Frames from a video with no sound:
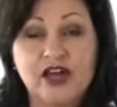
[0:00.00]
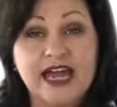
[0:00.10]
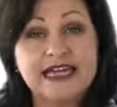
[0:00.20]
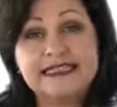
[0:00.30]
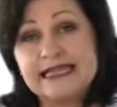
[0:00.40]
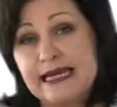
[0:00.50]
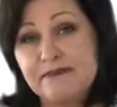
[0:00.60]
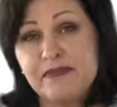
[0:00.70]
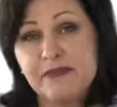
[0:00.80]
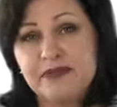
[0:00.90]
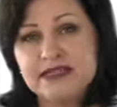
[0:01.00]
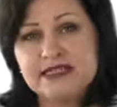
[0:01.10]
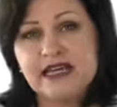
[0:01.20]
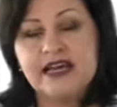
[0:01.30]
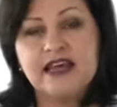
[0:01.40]
I had team
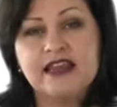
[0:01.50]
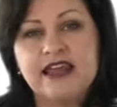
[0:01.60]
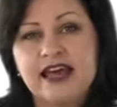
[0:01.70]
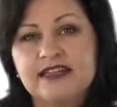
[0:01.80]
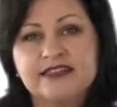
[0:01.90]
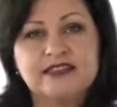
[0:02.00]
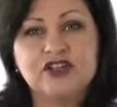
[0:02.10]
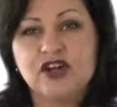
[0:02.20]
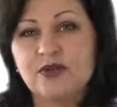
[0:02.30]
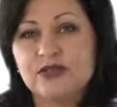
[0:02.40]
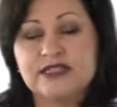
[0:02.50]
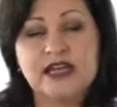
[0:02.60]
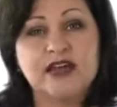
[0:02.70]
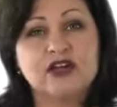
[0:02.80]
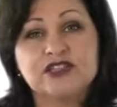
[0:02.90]
members that, were
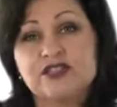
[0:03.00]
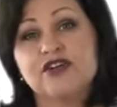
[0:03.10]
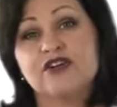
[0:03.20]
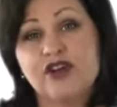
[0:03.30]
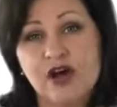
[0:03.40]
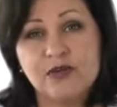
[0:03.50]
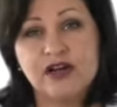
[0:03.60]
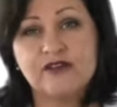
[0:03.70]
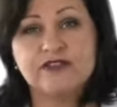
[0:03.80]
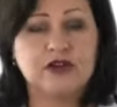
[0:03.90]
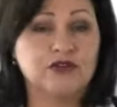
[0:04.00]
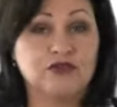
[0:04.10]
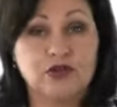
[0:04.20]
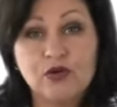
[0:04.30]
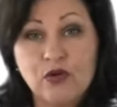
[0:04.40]
saying, I just don't know enough, so I'd
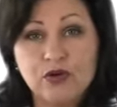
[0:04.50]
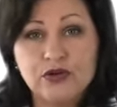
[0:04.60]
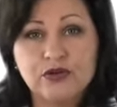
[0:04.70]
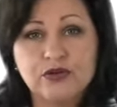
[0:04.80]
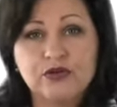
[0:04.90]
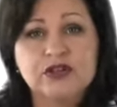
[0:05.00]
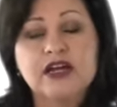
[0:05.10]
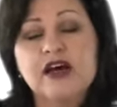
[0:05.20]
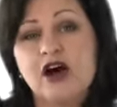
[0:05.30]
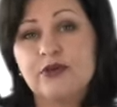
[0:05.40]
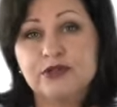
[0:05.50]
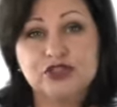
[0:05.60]
record it all, I would